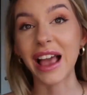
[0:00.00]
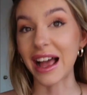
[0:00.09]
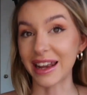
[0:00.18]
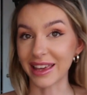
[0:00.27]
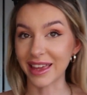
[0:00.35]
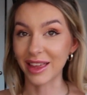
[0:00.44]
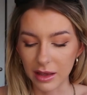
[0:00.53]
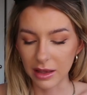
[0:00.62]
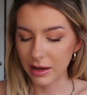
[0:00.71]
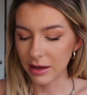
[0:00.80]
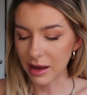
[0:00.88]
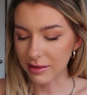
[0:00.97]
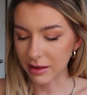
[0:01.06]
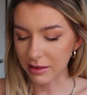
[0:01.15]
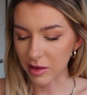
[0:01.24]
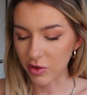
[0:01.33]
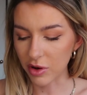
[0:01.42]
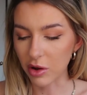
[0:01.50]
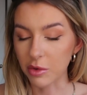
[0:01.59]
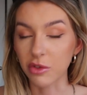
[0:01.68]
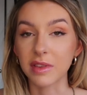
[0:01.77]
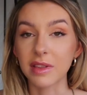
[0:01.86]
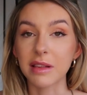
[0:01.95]
I like it. The last accessory I got
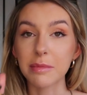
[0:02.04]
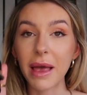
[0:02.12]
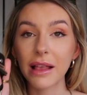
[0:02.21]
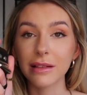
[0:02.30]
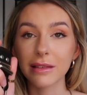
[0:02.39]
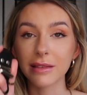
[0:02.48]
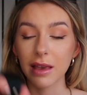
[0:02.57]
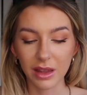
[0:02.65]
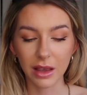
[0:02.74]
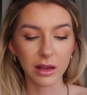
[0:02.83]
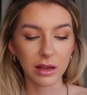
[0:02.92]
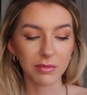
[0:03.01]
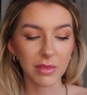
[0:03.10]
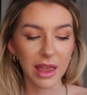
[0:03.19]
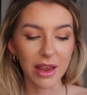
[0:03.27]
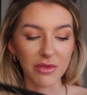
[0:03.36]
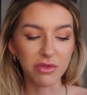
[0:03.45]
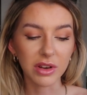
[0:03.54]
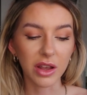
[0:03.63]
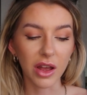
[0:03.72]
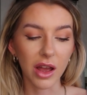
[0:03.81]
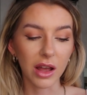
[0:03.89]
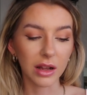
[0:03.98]
was just this belt. Every
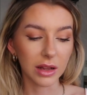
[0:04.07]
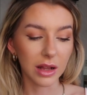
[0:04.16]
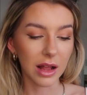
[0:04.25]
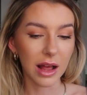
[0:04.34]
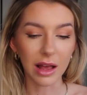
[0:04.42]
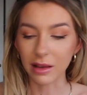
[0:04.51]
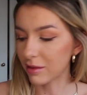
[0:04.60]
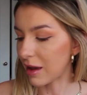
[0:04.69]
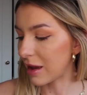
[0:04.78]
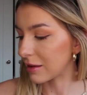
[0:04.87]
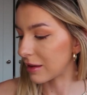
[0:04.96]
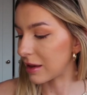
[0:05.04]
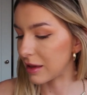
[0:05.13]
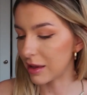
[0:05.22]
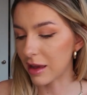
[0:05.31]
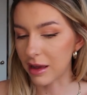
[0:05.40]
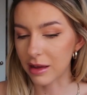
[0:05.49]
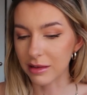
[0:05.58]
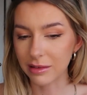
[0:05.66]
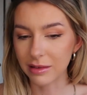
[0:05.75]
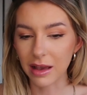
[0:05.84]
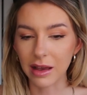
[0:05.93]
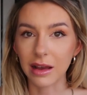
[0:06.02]
girl and auntie
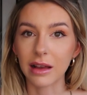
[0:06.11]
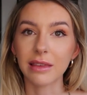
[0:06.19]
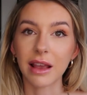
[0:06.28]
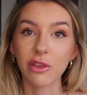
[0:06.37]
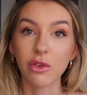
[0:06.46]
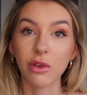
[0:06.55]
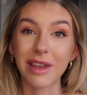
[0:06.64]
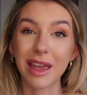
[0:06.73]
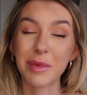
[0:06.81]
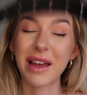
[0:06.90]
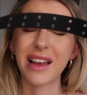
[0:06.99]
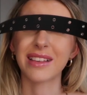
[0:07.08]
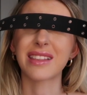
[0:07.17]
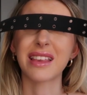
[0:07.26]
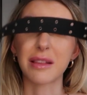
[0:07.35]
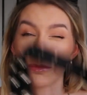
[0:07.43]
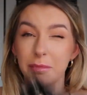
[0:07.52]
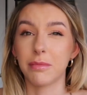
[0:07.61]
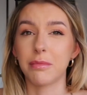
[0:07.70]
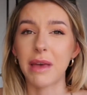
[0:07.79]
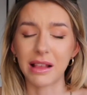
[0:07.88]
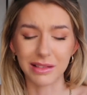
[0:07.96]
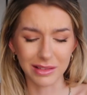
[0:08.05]
and next door neighbour has this
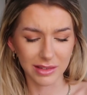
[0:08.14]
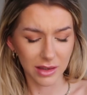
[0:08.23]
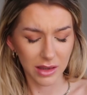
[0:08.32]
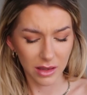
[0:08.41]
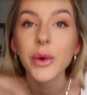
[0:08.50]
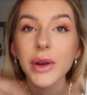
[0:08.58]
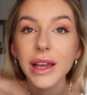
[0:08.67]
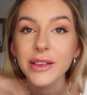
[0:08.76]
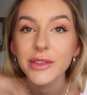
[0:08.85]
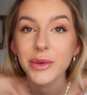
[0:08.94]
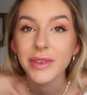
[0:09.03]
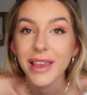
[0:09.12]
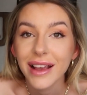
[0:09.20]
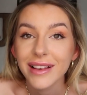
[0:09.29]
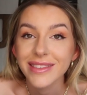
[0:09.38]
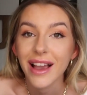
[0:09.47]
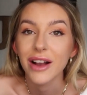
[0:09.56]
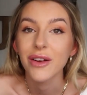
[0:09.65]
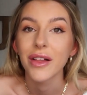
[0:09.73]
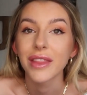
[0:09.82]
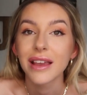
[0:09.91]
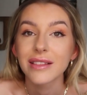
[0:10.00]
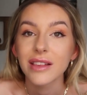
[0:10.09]
belt. Okay, so next I
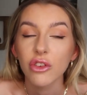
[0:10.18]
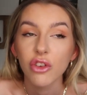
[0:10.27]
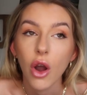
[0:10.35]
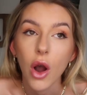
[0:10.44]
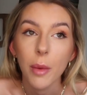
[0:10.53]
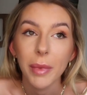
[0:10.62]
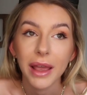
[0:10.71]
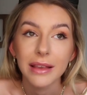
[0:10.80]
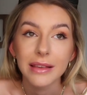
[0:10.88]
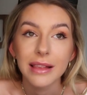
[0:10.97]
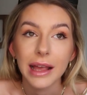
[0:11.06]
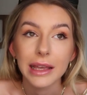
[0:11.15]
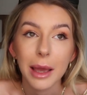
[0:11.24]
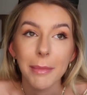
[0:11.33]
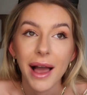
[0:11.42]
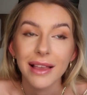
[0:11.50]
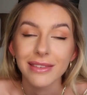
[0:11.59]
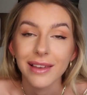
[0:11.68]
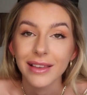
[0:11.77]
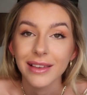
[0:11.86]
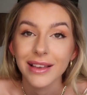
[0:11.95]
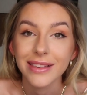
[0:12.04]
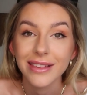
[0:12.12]
got this top. It is like a
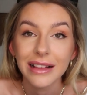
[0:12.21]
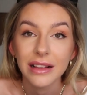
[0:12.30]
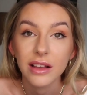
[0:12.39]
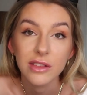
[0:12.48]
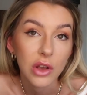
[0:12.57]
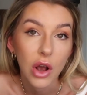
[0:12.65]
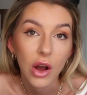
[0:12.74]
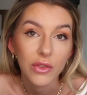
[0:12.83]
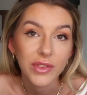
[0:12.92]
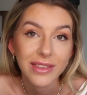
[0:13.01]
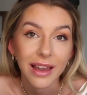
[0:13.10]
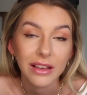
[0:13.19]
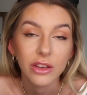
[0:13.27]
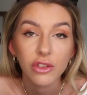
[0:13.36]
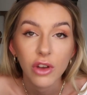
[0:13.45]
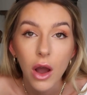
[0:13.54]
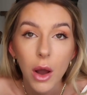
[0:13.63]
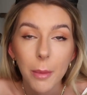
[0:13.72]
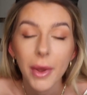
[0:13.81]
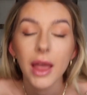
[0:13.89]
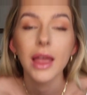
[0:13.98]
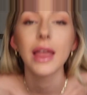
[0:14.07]
bandana silk scarf style top,